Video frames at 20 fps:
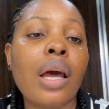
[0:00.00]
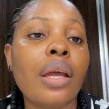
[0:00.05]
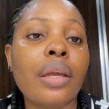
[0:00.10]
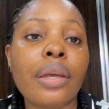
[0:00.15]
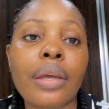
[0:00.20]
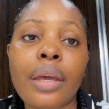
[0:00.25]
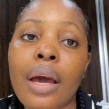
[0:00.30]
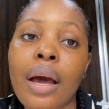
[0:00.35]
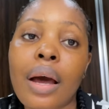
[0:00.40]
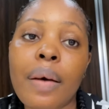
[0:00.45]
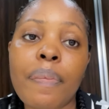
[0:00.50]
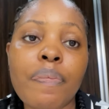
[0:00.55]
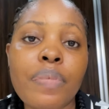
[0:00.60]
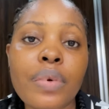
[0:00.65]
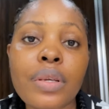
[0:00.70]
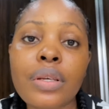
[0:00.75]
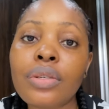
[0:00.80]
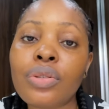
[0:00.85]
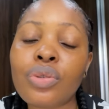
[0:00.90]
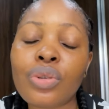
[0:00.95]
Yeah,
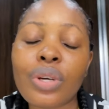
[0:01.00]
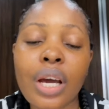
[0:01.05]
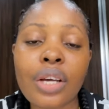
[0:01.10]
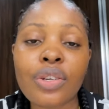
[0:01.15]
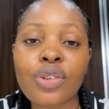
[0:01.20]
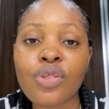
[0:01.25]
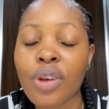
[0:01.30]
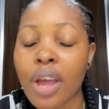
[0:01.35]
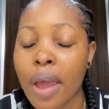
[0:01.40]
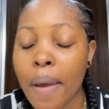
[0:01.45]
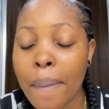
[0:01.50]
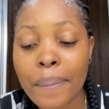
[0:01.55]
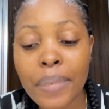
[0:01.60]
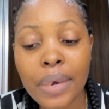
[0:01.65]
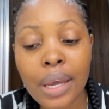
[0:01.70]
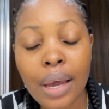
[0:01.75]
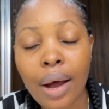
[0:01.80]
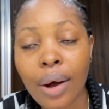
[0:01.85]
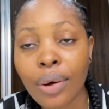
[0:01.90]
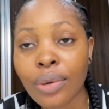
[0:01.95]
please, you guys should help
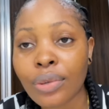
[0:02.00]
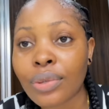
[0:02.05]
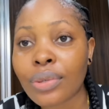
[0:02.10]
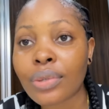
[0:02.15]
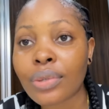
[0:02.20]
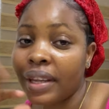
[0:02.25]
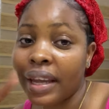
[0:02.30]
me out.